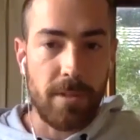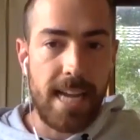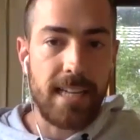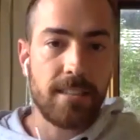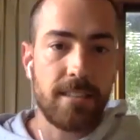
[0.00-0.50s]

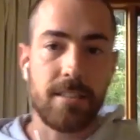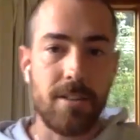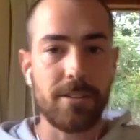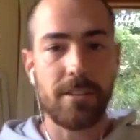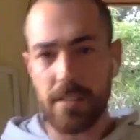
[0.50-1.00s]
place. It's
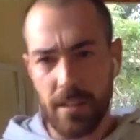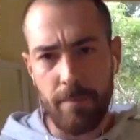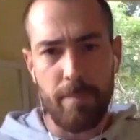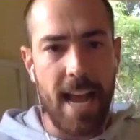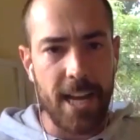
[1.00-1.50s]
not just a
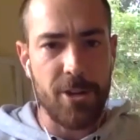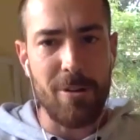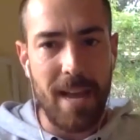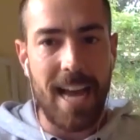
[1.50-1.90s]
bad you.